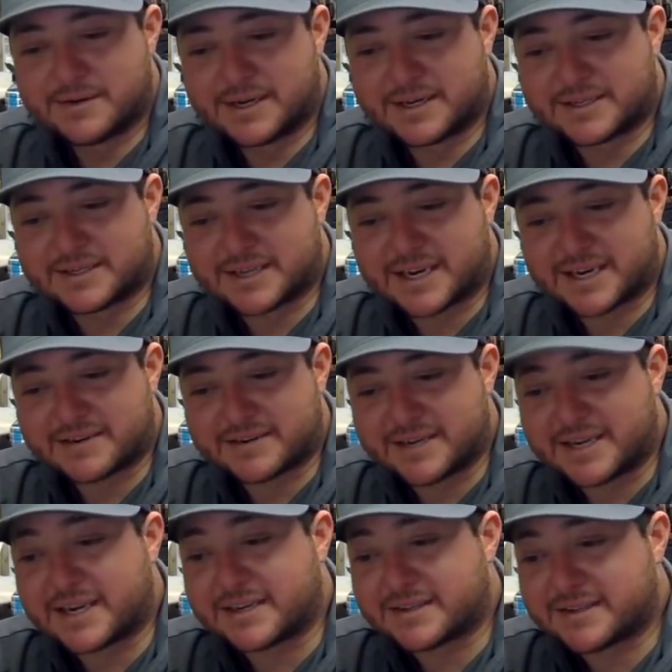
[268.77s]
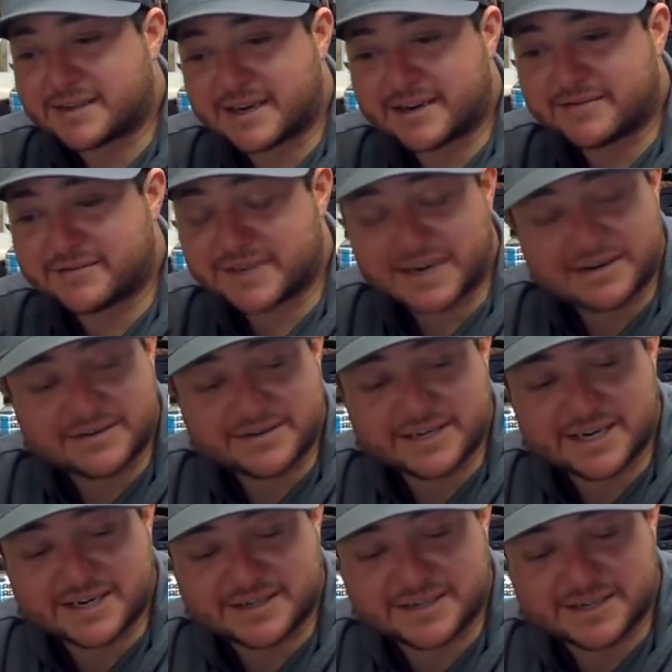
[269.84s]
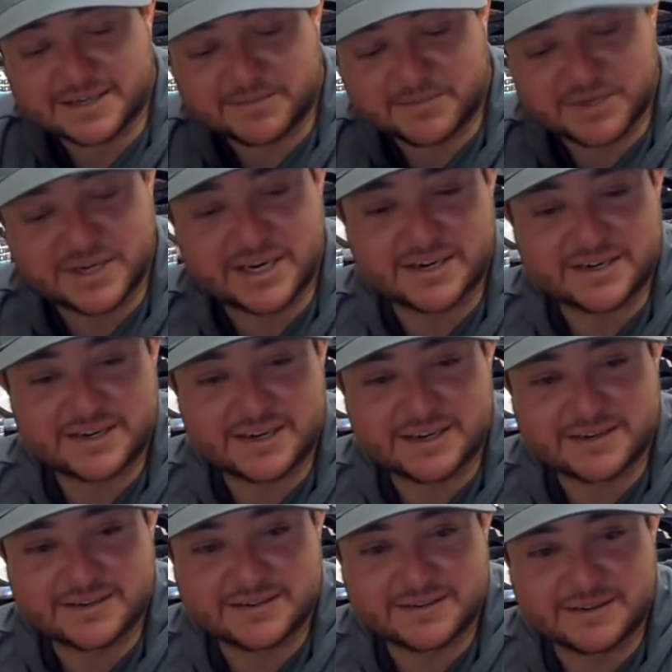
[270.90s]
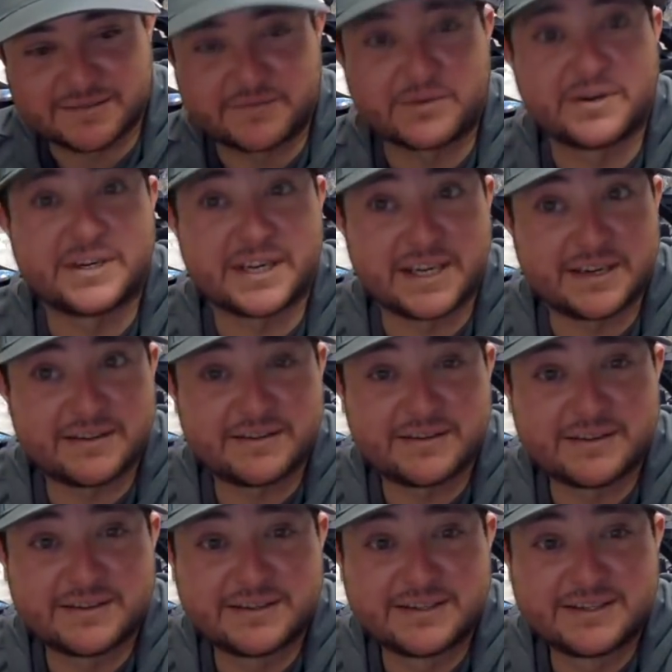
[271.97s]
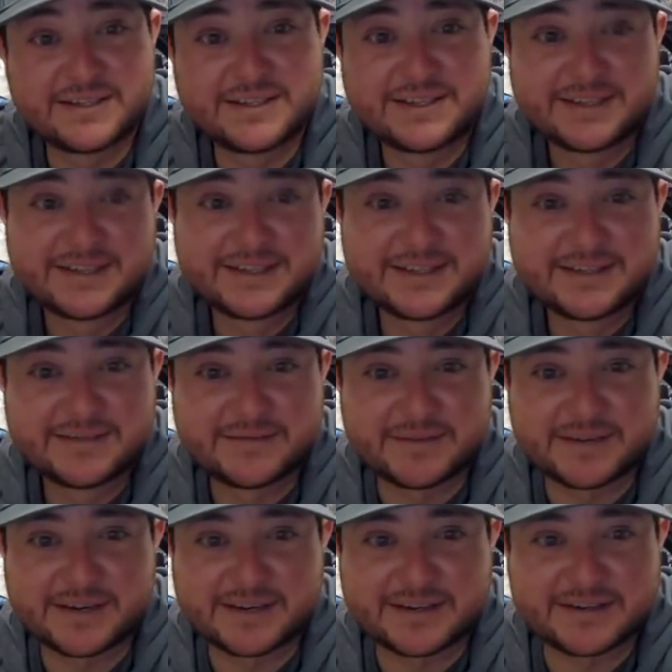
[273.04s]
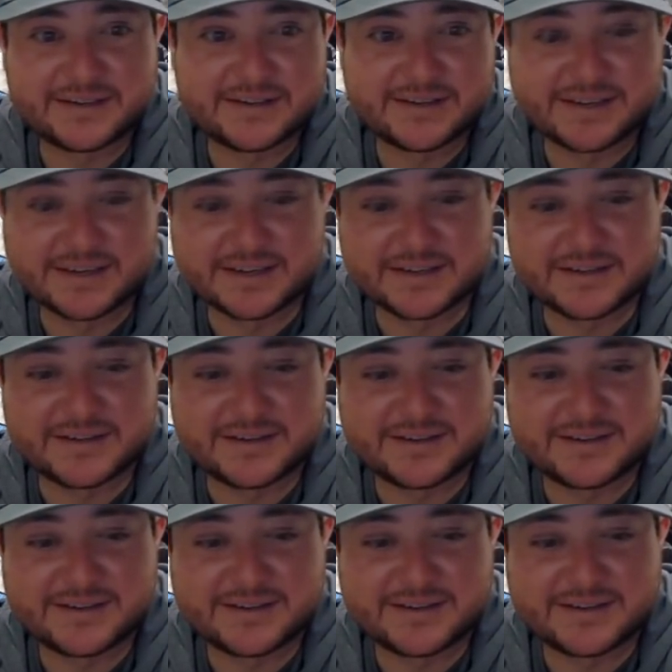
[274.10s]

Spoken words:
Exactly. Yes. I was actually predicting the 14th for, you know,